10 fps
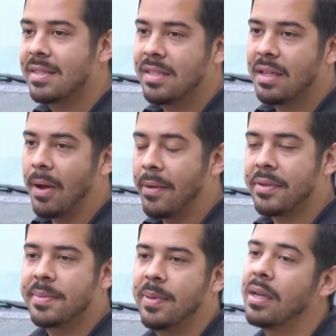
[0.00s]
can see, all
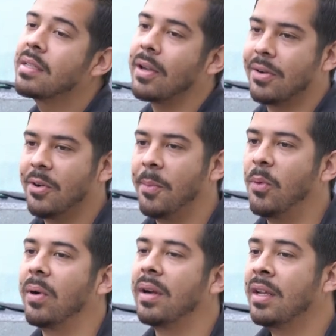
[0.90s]
those bugs are no
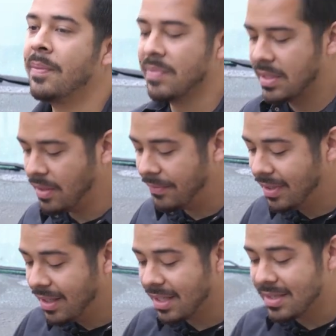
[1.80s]
more. So if you
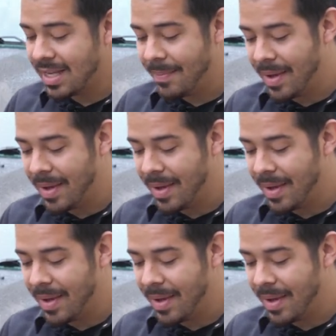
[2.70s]
look inside